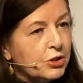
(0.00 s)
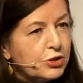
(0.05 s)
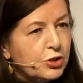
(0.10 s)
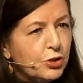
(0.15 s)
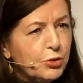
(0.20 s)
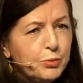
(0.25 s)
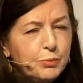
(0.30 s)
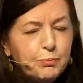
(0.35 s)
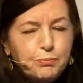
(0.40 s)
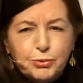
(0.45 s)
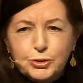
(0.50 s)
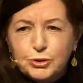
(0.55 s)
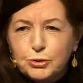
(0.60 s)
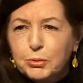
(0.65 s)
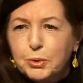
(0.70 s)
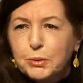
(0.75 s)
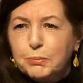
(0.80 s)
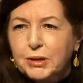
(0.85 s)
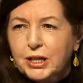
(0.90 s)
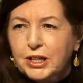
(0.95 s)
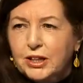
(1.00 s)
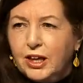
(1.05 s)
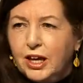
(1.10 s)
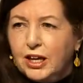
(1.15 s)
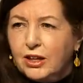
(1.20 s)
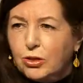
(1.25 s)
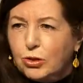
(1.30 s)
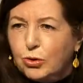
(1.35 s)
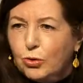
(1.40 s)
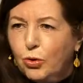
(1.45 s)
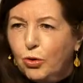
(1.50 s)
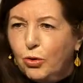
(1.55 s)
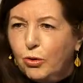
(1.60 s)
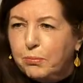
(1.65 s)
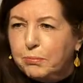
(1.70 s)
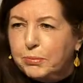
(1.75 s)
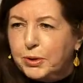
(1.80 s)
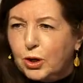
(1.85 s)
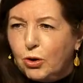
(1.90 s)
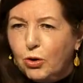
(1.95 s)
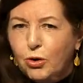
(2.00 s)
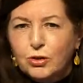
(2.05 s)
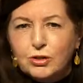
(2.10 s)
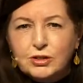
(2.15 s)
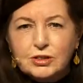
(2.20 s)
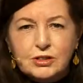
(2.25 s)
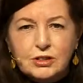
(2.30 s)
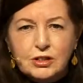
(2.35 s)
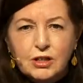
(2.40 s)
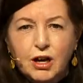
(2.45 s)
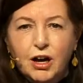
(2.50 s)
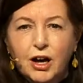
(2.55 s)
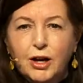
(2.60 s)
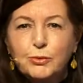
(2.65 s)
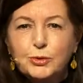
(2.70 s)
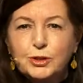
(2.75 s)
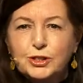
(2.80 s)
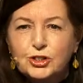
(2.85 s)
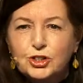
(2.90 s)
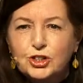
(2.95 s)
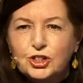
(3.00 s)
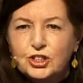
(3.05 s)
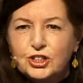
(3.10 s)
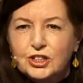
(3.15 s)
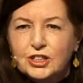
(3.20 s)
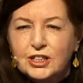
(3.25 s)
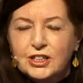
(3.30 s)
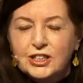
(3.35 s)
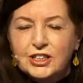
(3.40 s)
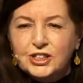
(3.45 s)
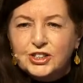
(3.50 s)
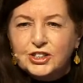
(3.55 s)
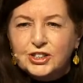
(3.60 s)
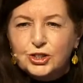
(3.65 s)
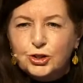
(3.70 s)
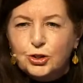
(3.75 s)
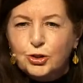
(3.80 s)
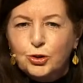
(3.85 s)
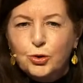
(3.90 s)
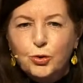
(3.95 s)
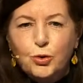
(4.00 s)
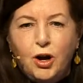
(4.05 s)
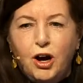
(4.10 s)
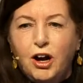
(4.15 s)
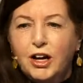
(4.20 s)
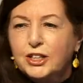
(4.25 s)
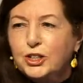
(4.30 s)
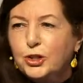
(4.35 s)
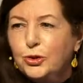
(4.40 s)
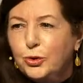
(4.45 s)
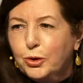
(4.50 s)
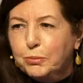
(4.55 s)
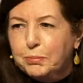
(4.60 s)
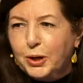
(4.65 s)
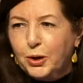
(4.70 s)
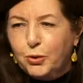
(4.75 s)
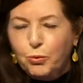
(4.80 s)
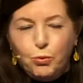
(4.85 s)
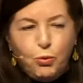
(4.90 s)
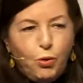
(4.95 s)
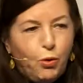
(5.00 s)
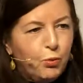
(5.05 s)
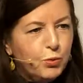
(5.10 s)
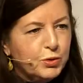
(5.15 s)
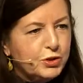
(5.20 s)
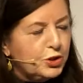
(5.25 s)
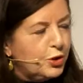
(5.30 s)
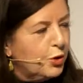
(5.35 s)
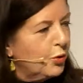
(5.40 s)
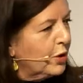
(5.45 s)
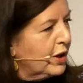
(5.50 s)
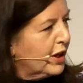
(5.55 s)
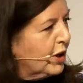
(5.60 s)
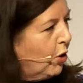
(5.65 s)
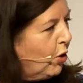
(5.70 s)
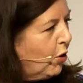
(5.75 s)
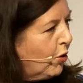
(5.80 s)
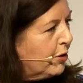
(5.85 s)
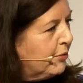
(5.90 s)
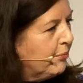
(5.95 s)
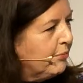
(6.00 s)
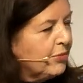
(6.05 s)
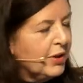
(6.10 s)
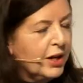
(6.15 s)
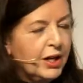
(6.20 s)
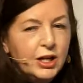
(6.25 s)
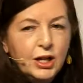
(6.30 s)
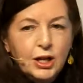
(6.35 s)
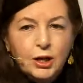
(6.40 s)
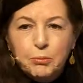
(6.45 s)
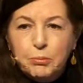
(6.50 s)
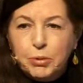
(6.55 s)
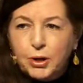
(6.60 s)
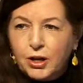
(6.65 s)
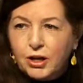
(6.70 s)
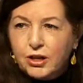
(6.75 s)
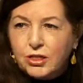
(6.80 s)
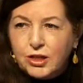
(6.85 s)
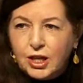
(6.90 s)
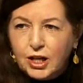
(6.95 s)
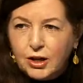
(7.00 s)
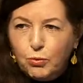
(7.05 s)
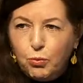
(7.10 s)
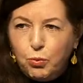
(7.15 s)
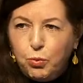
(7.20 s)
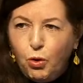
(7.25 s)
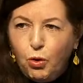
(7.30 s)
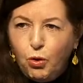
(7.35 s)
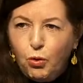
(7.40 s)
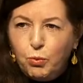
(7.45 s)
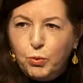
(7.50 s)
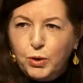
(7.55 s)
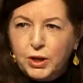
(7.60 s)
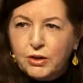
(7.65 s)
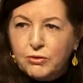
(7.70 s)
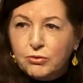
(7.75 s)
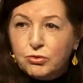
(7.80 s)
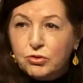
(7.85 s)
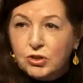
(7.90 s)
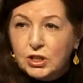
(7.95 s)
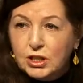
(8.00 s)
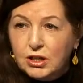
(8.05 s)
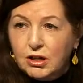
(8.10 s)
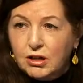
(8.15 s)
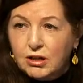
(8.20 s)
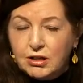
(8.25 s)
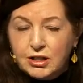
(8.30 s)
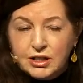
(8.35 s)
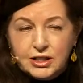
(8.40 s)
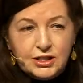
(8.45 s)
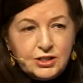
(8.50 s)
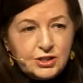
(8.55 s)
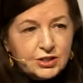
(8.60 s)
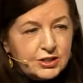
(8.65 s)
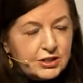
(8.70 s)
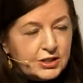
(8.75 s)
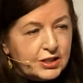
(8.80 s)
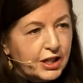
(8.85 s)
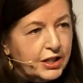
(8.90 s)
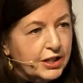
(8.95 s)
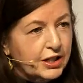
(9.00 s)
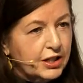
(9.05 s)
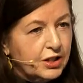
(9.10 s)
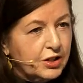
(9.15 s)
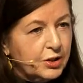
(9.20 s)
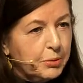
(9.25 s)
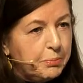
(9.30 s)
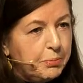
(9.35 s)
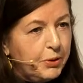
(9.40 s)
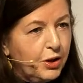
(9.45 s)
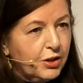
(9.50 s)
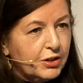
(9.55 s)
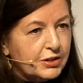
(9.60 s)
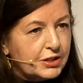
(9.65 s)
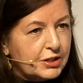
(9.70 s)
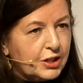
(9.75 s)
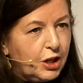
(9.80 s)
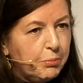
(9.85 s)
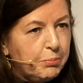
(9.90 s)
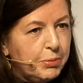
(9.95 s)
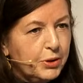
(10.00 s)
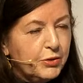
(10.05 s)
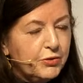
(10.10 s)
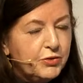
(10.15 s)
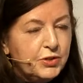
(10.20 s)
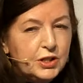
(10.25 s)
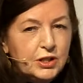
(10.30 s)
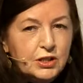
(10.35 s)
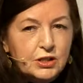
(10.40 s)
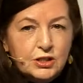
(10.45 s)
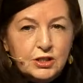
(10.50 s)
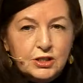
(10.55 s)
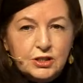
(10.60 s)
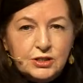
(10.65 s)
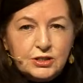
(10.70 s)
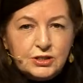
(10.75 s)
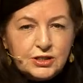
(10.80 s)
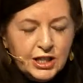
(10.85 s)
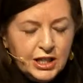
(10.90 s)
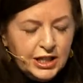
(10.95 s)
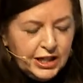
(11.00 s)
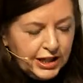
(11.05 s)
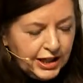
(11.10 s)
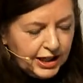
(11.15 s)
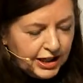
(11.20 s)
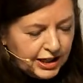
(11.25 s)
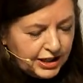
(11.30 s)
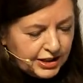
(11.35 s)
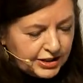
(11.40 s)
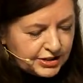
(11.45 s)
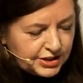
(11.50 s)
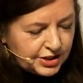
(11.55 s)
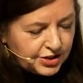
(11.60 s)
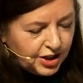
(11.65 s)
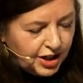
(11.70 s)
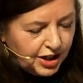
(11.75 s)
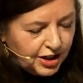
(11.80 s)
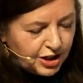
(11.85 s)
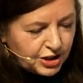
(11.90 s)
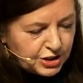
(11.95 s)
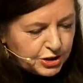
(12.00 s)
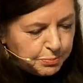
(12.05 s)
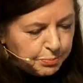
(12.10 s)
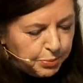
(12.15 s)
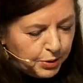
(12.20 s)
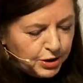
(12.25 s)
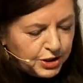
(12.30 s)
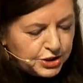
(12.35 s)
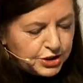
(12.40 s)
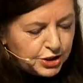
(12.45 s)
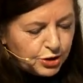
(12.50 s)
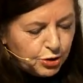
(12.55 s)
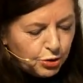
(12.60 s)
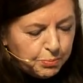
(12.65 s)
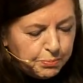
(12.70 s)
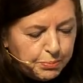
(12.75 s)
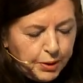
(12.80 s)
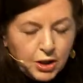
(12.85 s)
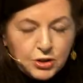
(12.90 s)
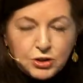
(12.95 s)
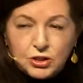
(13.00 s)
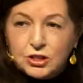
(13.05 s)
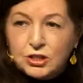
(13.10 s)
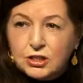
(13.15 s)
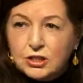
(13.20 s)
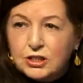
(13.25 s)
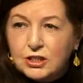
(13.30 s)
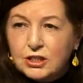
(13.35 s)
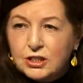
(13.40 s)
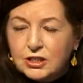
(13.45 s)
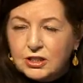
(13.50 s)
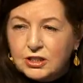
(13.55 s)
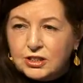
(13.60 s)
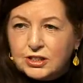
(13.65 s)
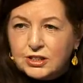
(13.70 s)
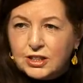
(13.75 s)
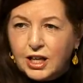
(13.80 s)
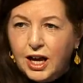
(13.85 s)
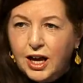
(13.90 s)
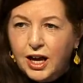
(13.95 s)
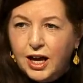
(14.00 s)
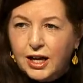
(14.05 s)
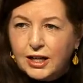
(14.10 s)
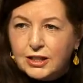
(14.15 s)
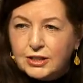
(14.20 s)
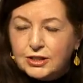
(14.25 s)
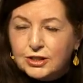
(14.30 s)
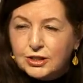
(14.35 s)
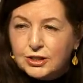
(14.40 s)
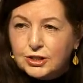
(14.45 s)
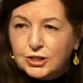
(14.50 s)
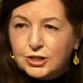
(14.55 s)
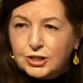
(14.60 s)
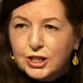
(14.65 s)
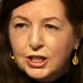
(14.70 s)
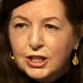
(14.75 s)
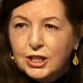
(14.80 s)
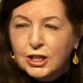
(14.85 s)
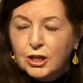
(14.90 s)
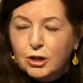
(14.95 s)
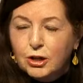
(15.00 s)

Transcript: So presumably they thought, because I was a journalist, you know, I knew about what was going on. But I think what we have realized in the past couple of years is that political pundits and